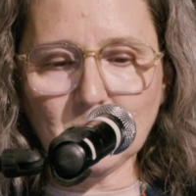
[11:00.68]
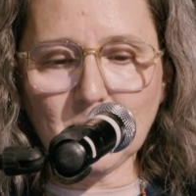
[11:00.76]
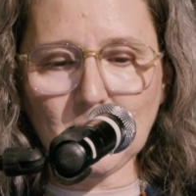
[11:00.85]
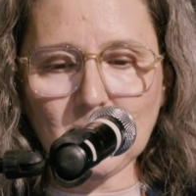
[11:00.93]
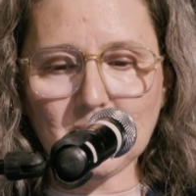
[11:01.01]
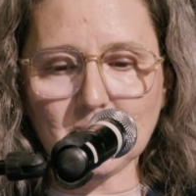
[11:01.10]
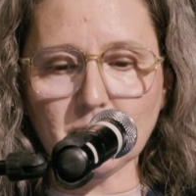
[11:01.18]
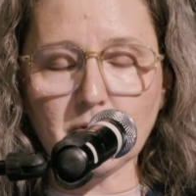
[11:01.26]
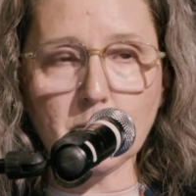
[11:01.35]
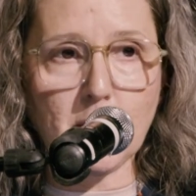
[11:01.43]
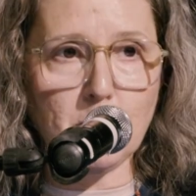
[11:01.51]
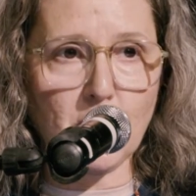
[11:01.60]
some criticism
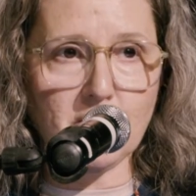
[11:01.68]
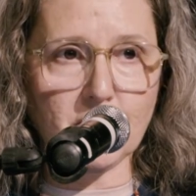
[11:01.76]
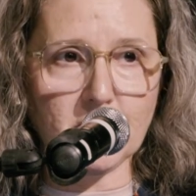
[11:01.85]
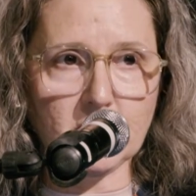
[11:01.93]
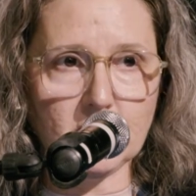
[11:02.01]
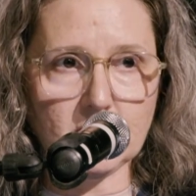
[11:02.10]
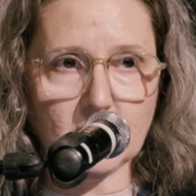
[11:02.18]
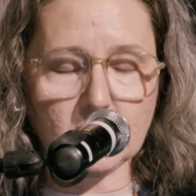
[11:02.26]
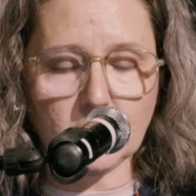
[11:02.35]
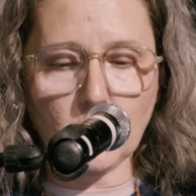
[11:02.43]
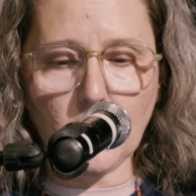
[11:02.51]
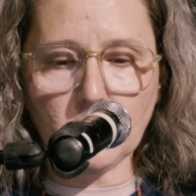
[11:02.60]
from my boyfriend that this
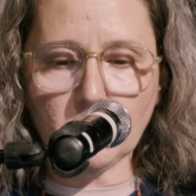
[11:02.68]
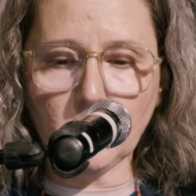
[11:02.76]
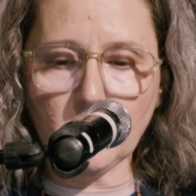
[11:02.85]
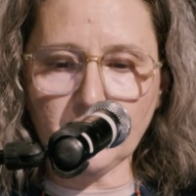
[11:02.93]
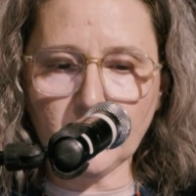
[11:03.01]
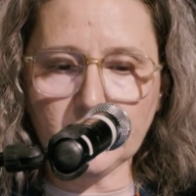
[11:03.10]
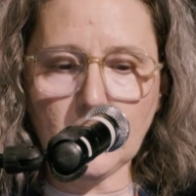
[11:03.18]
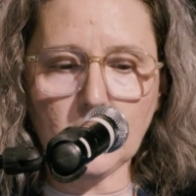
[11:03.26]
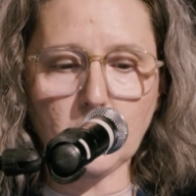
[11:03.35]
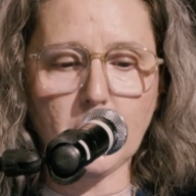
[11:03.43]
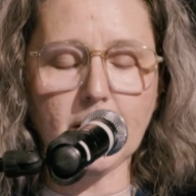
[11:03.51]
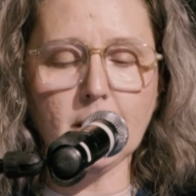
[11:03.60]
doesn't quite roll off the
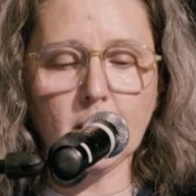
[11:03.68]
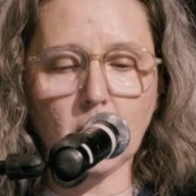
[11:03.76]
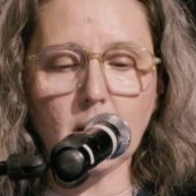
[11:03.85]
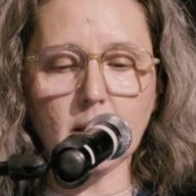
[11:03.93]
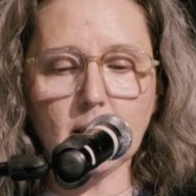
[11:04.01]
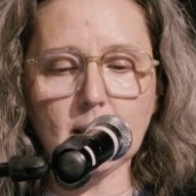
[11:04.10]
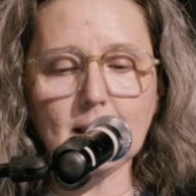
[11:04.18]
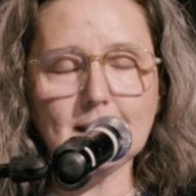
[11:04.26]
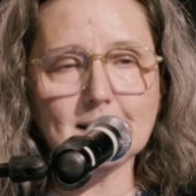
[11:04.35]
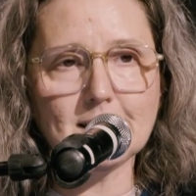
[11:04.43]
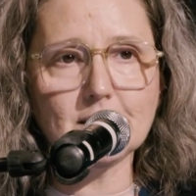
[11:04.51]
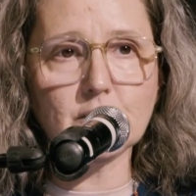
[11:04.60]
tongue, but
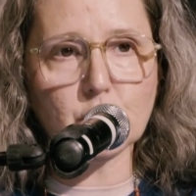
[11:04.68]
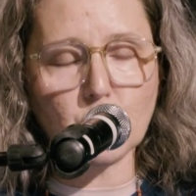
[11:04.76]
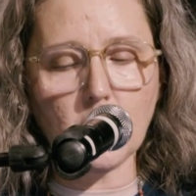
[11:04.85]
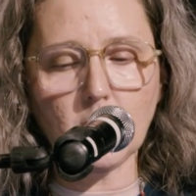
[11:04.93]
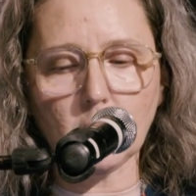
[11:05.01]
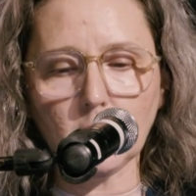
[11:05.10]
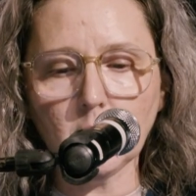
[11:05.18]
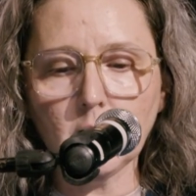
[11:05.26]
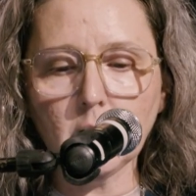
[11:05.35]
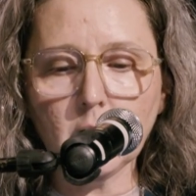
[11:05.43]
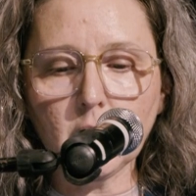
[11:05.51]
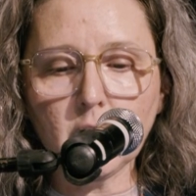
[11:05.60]
it's the struggle
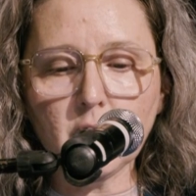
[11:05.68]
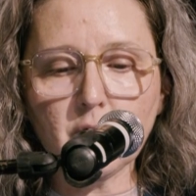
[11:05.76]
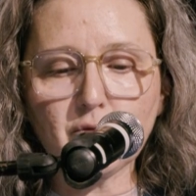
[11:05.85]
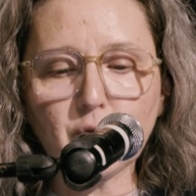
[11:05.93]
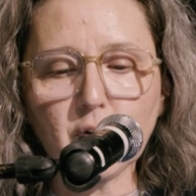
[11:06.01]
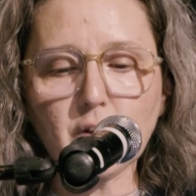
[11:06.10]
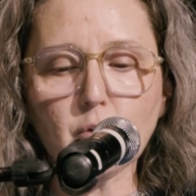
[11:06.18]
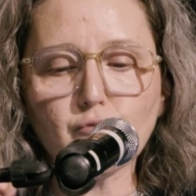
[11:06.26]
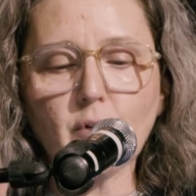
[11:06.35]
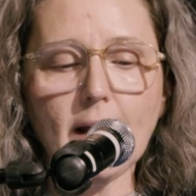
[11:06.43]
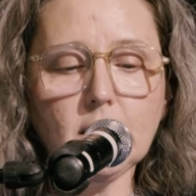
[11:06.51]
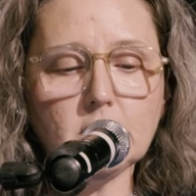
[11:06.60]
for the
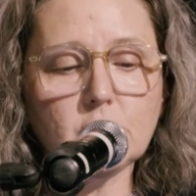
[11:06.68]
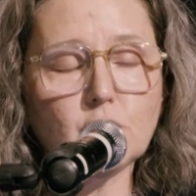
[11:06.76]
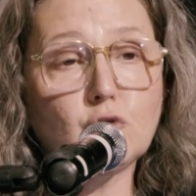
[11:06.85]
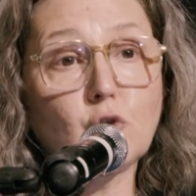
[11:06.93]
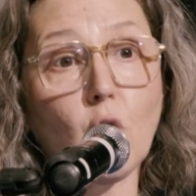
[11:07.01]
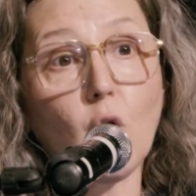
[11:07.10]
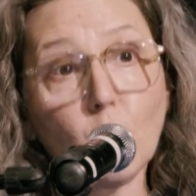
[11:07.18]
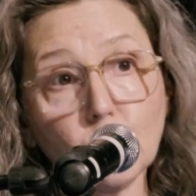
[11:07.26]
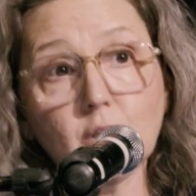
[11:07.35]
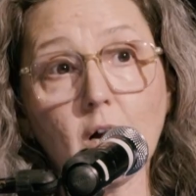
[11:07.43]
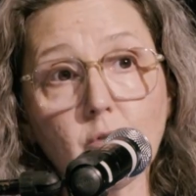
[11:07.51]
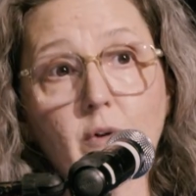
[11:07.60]
right to
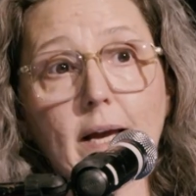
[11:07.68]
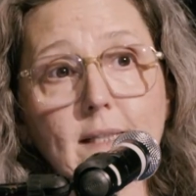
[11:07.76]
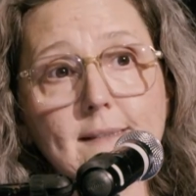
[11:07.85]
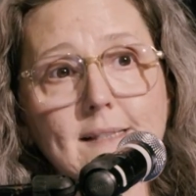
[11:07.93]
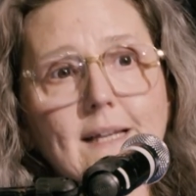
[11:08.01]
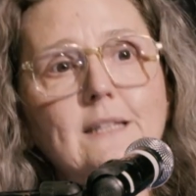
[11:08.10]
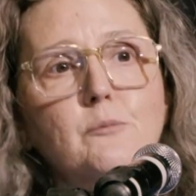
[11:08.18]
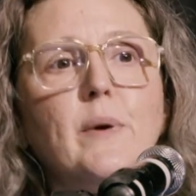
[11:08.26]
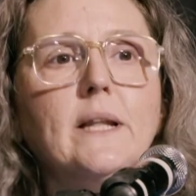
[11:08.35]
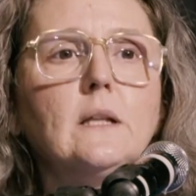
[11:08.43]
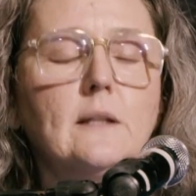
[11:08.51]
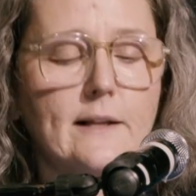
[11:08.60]
hold our rights
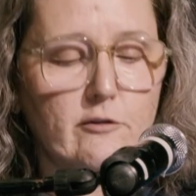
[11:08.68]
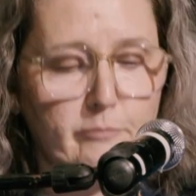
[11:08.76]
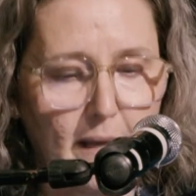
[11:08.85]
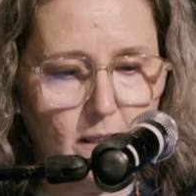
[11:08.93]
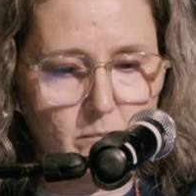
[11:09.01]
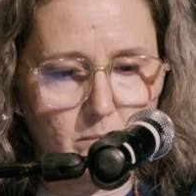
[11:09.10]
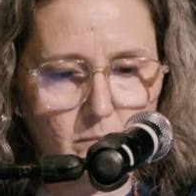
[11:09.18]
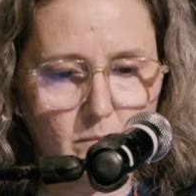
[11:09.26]
independently of men.